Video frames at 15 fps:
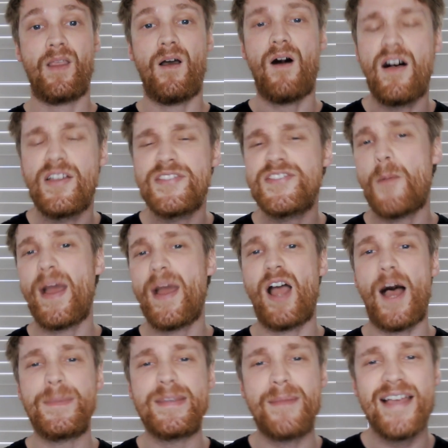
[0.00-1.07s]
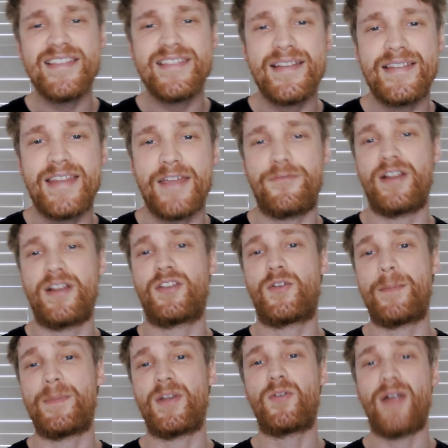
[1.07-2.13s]
Also, by optimizing different
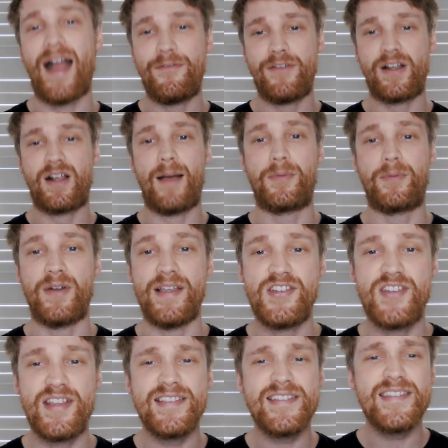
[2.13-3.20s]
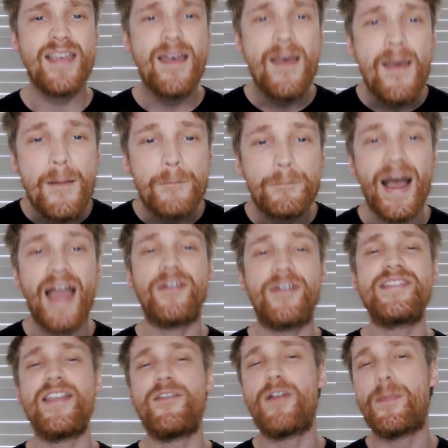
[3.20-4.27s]
cryptographic operations,
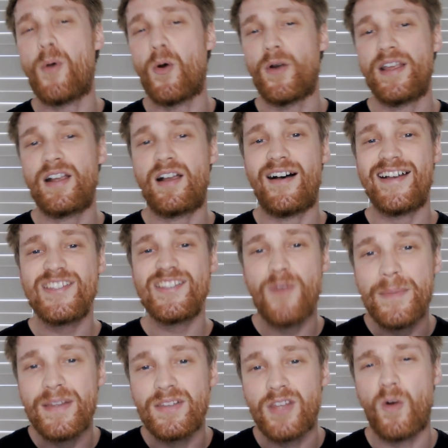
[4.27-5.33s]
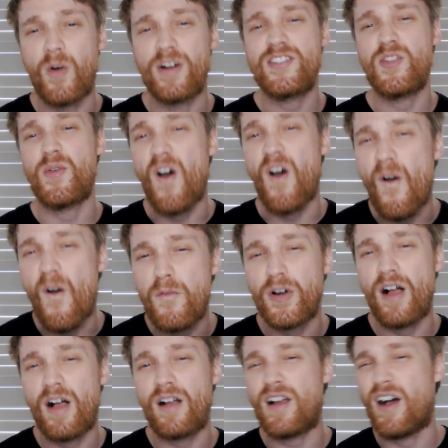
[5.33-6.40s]
piracy reporting costs will be lowered to an
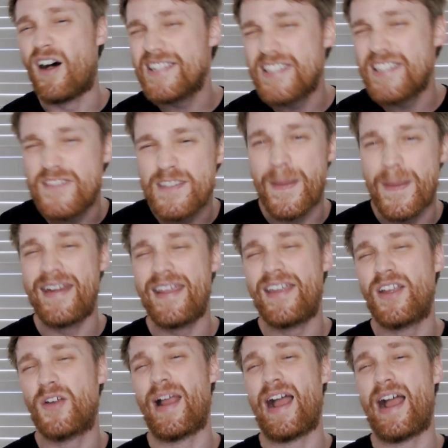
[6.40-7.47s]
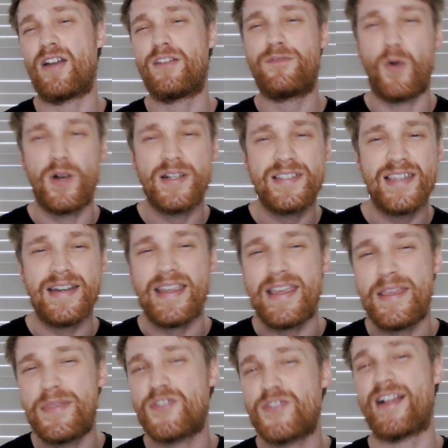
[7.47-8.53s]
overall cost of spending around 14
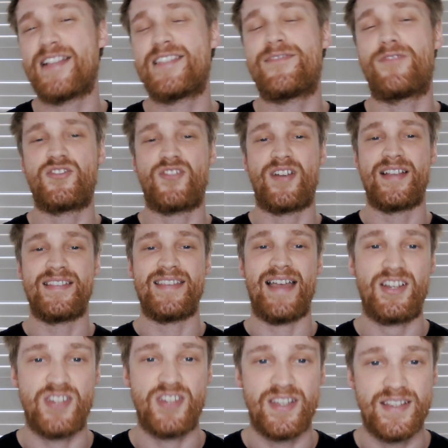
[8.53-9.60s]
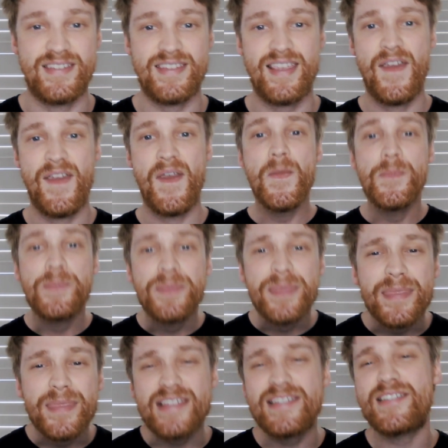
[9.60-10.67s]
ETH transfer transactions.
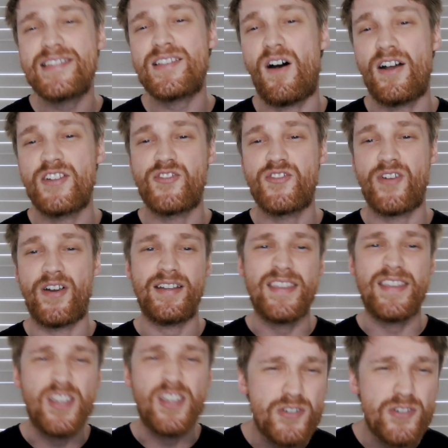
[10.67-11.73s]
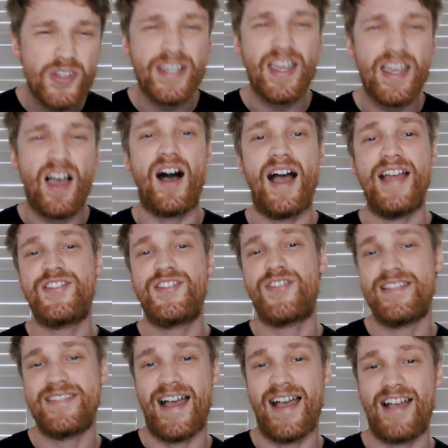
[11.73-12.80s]
This is contrary to the usually high
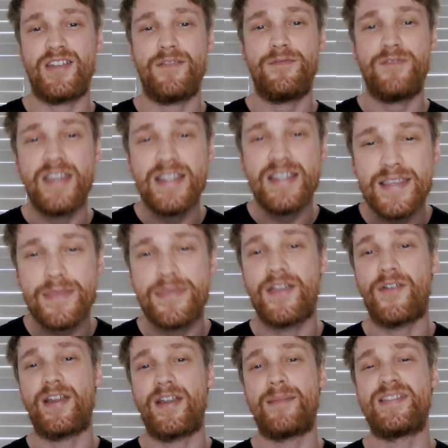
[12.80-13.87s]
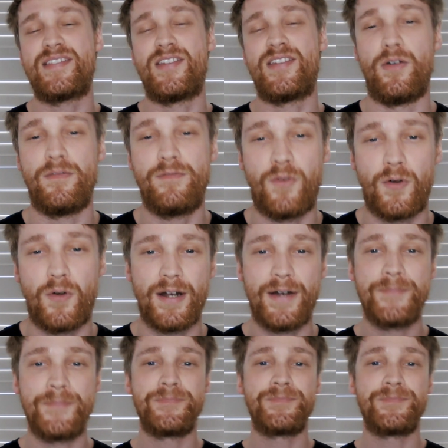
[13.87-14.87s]
transaction fees Ethereum is known for.